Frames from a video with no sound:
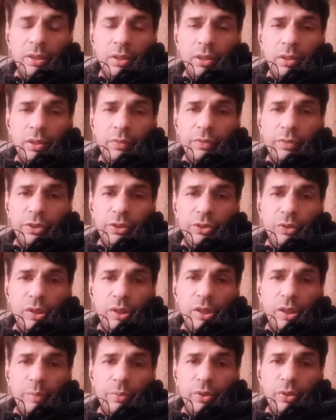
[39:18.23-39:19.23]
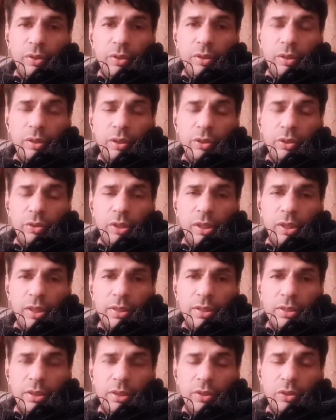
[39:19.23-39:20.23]
we should keep on utilizing,
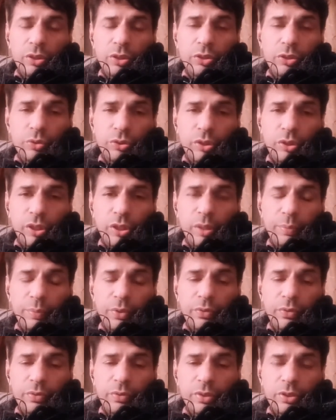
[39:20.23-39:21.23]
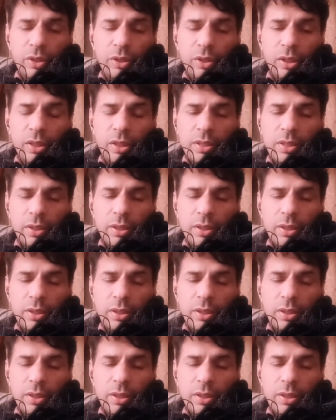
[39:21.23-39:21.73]
or you should keep on utilizing.